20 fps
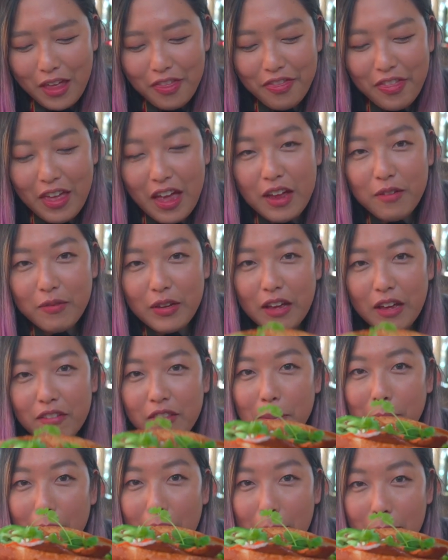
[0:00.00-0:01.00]
Then we have
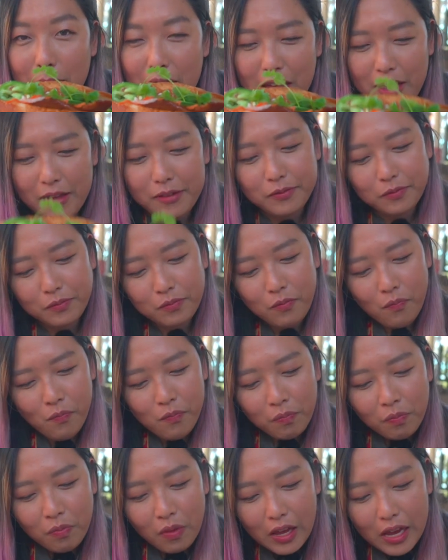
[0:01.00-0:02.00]
the banh mi.
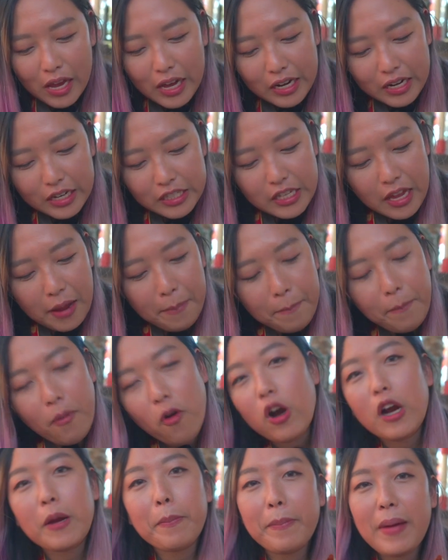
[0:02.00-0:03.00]
It is a
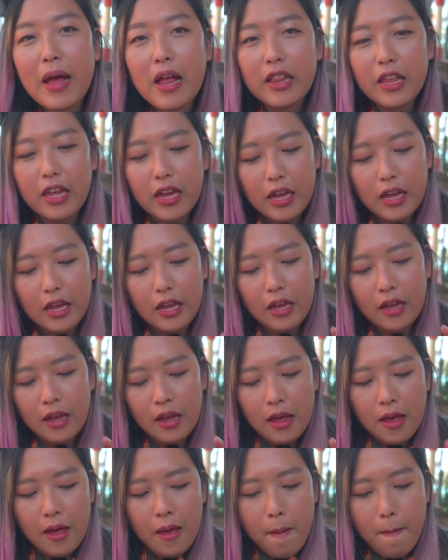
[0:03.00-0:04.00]
pork belly
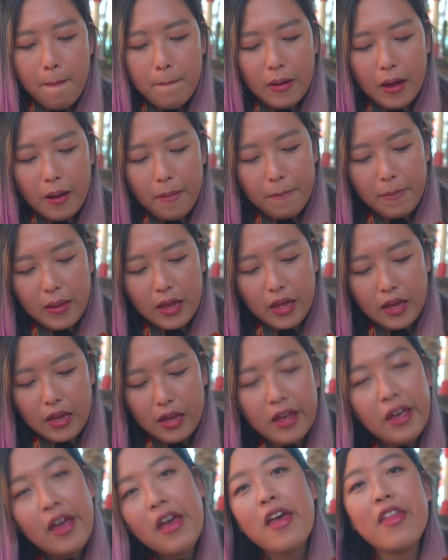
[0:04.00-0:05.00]
banh
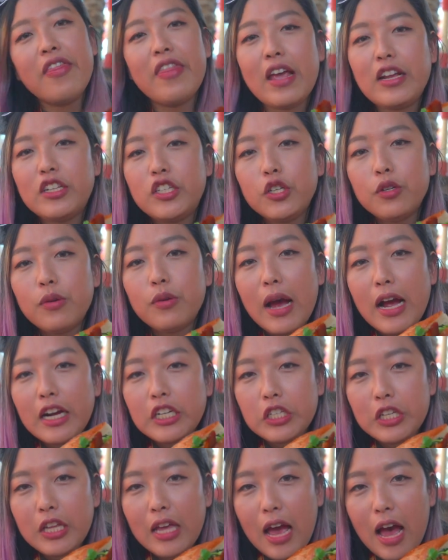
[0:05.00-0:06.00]
mi. They do
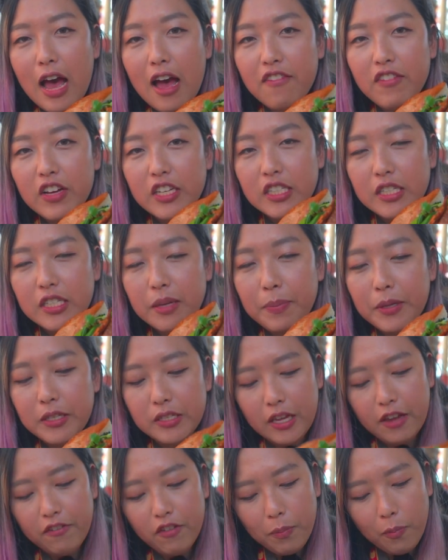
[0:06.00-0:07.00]
actually have a sip and
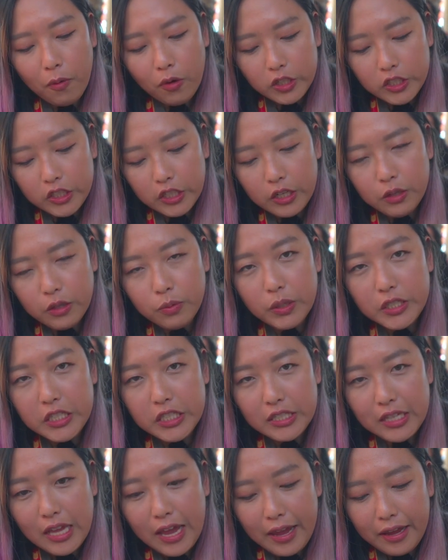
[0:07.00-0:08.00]
savor portion, which is
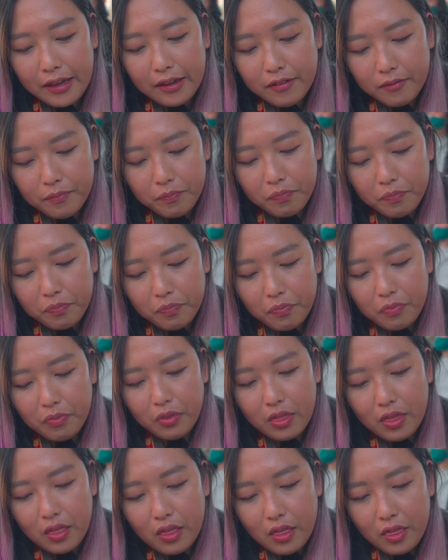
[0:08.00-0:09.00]
like
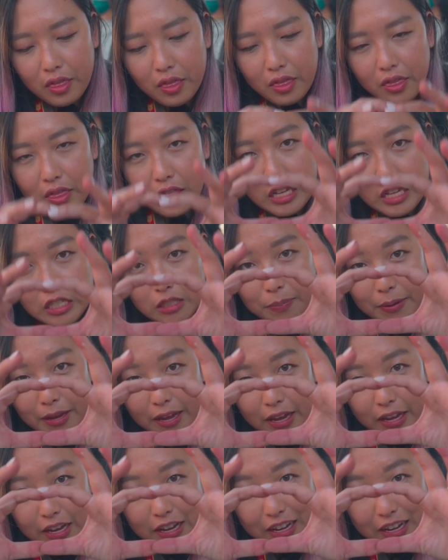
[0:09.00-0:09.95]
this big